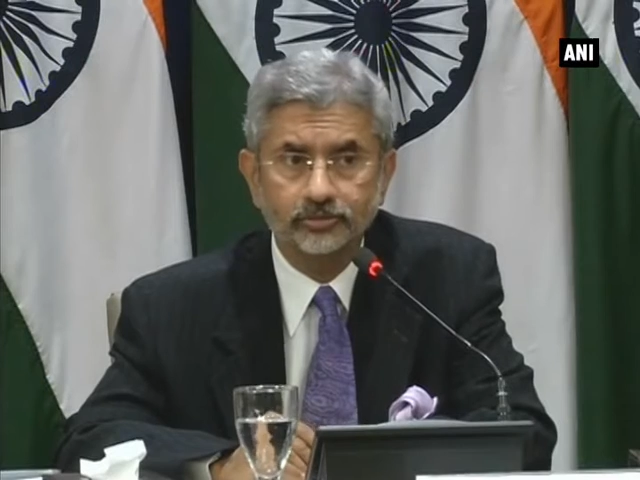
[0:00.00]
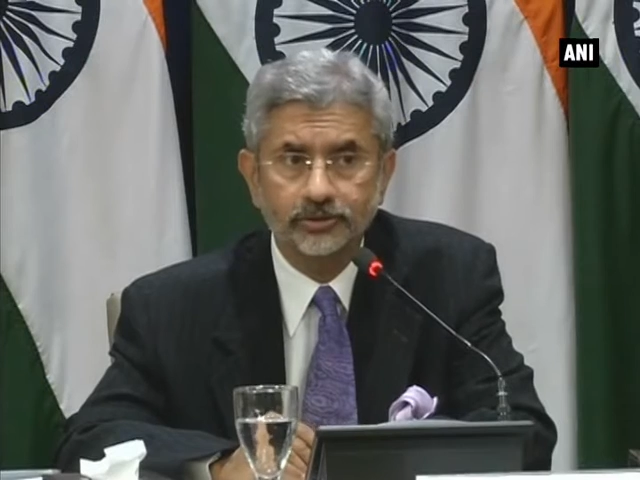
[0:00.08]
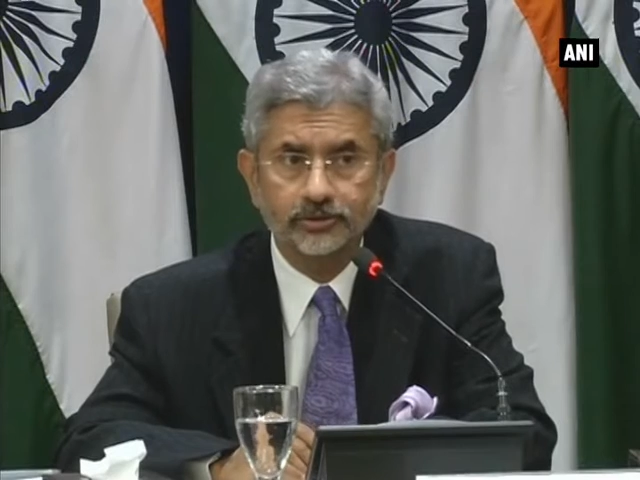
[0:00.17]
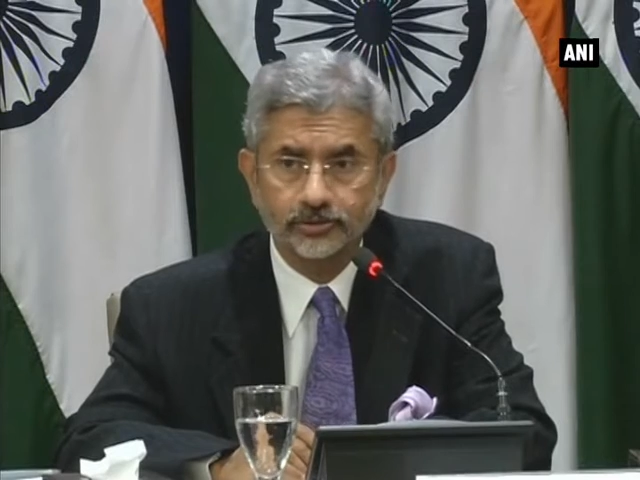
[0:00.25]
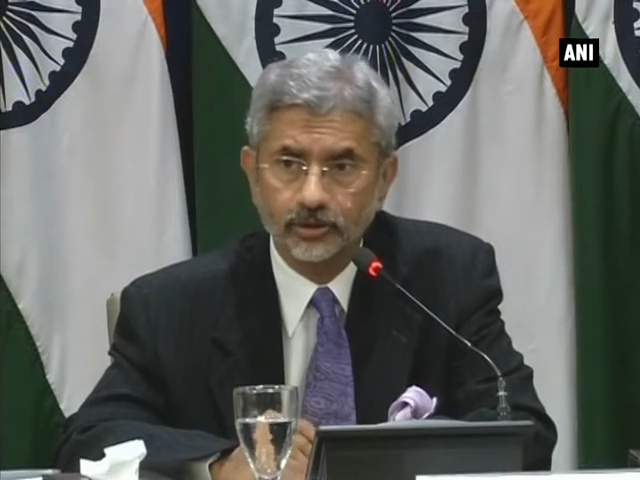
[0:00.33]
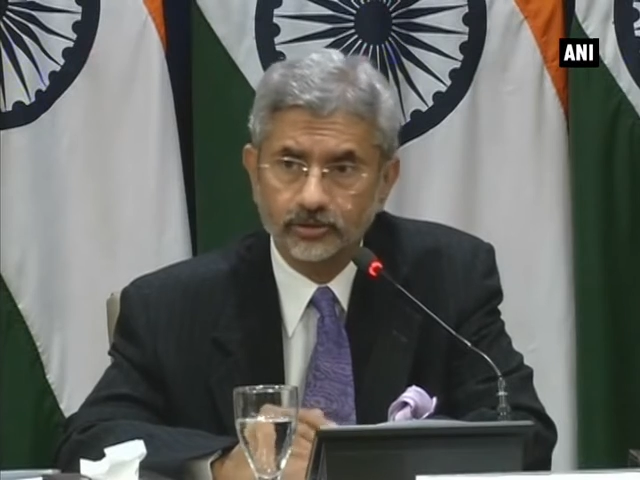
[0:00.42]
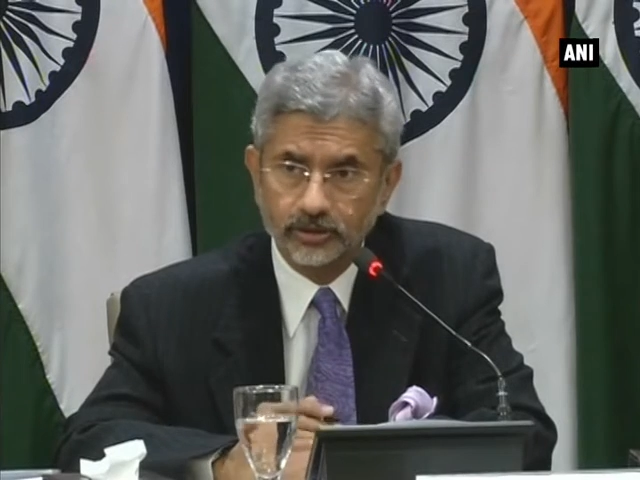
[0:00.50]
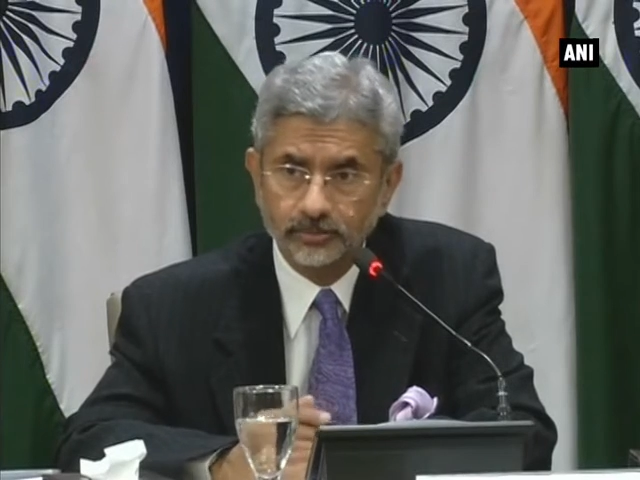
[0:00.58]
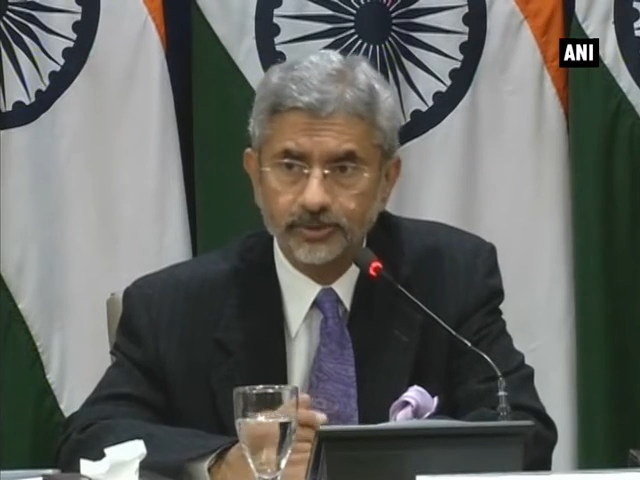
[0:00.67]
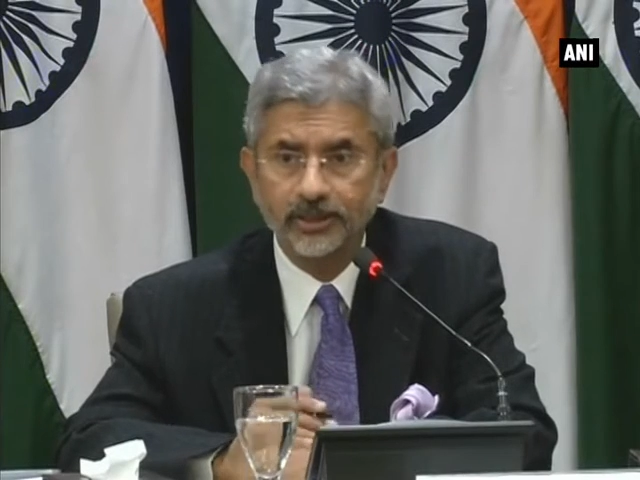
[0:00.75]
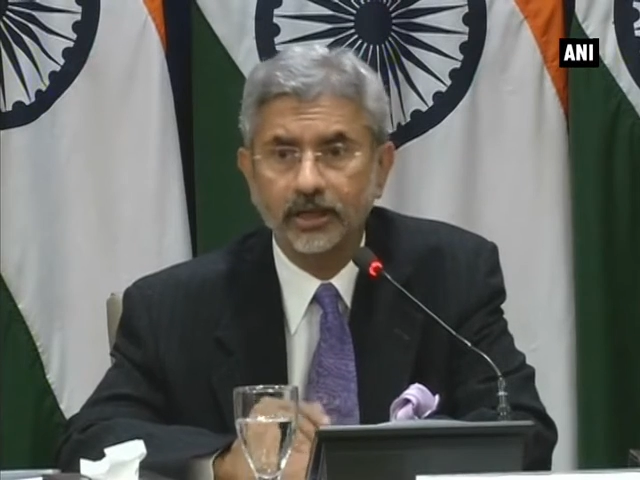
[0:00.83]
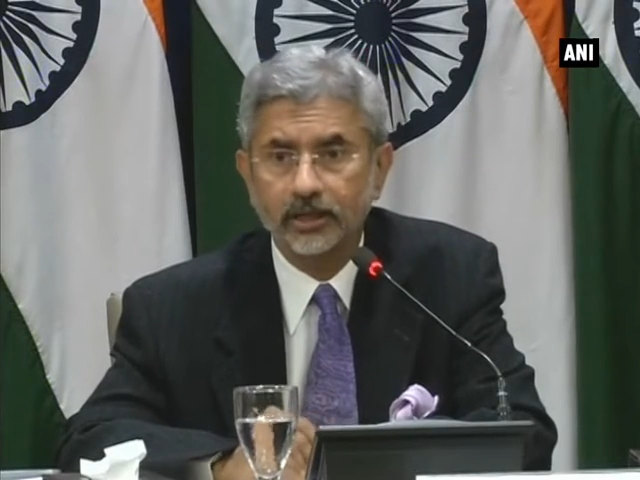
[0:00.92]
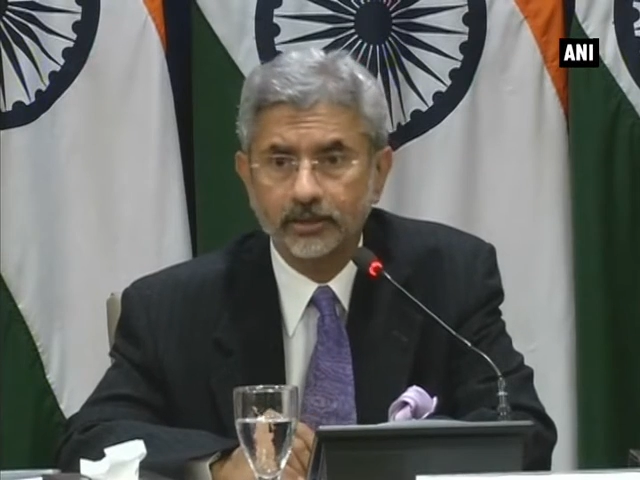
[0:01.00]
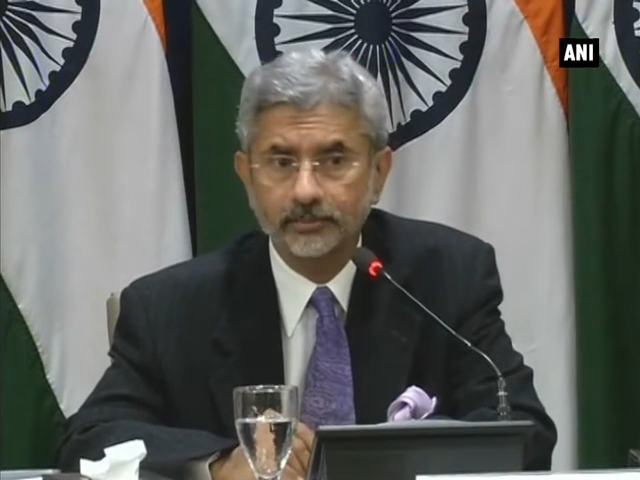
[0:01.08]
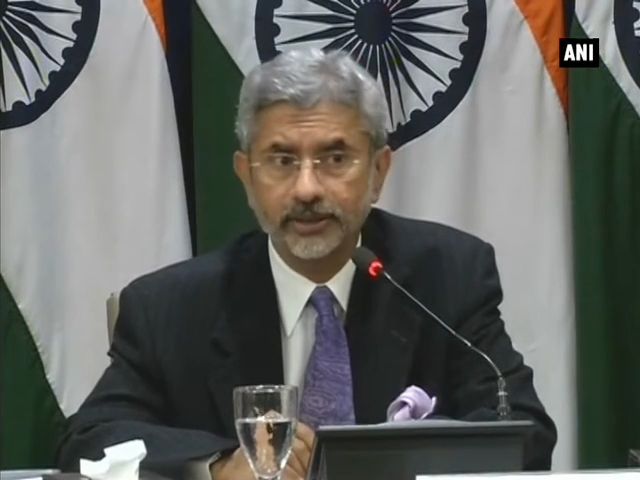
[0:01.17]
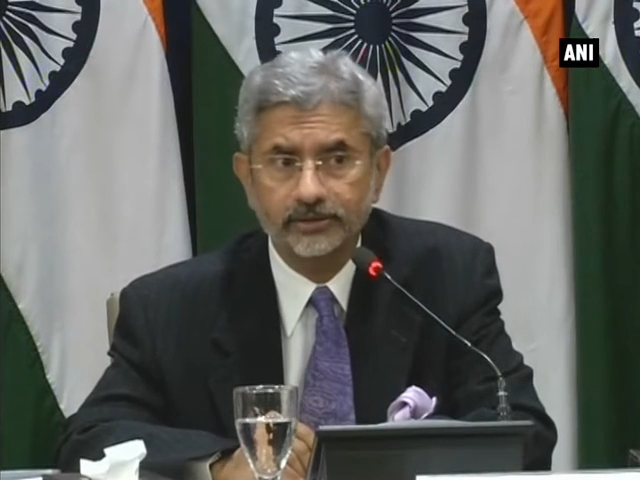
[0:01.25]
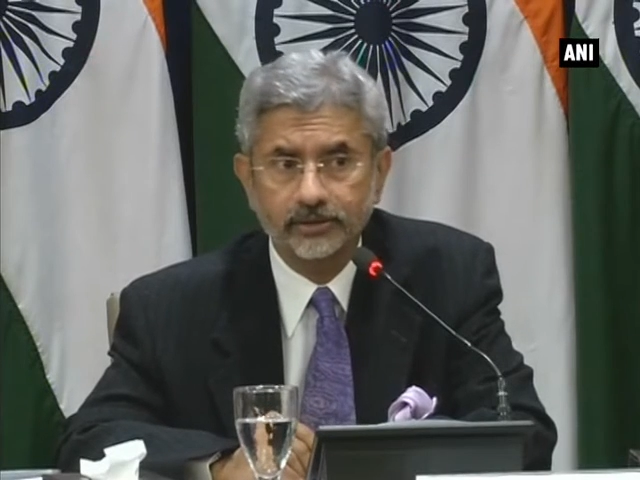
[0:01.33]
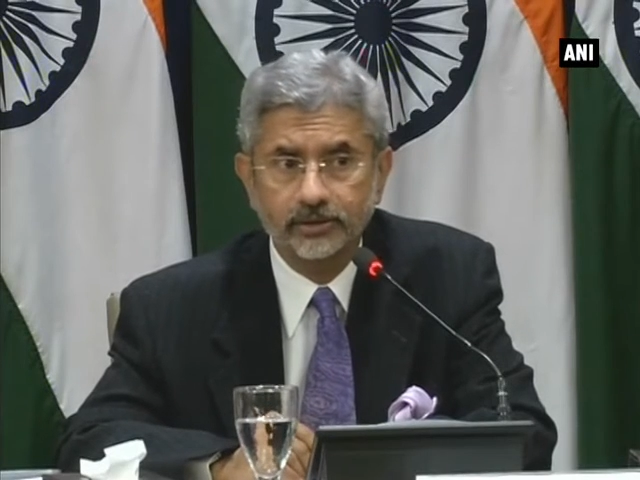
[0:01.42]
which Doctor B R
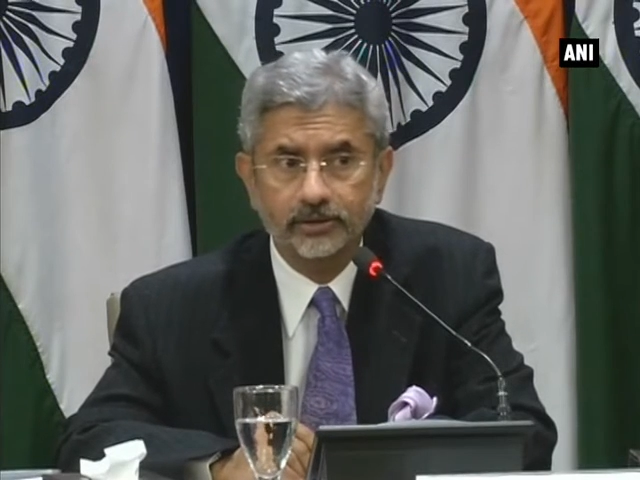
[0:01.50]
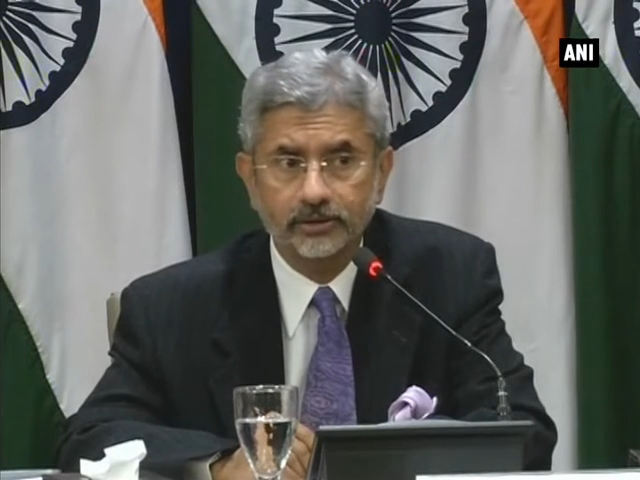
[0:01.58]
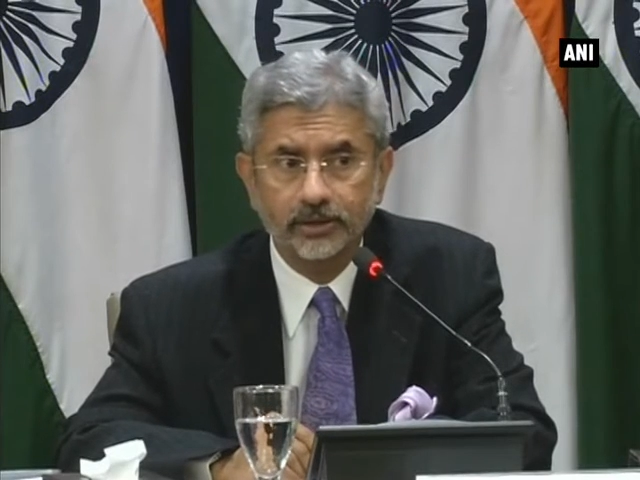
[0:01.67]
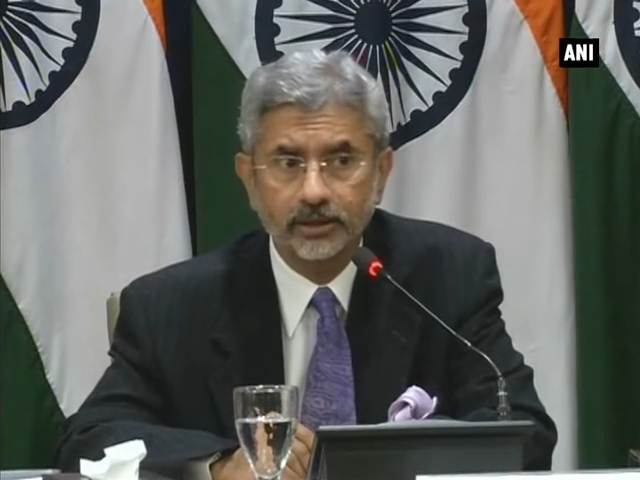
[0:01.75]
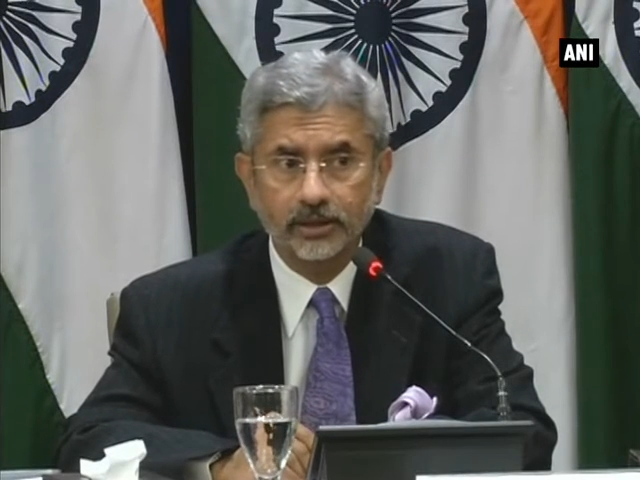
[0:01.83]
Ambedkar